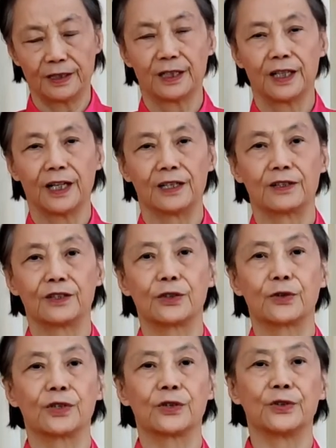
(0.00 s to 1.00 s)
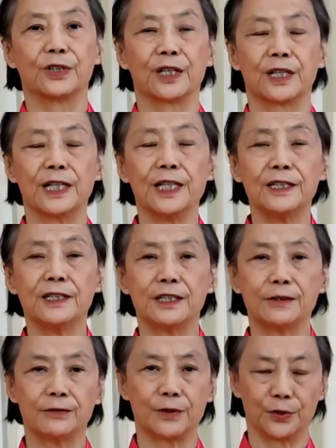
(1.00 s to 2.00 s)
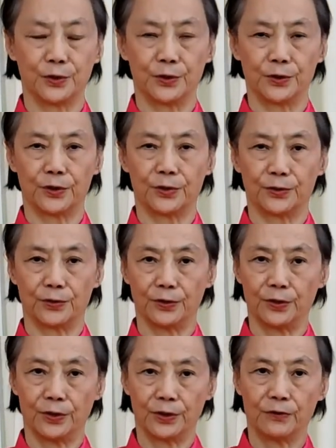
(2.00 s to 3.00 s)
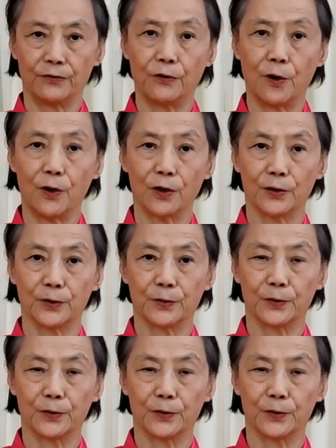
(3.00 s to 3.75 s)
and so you get easy for you to follow.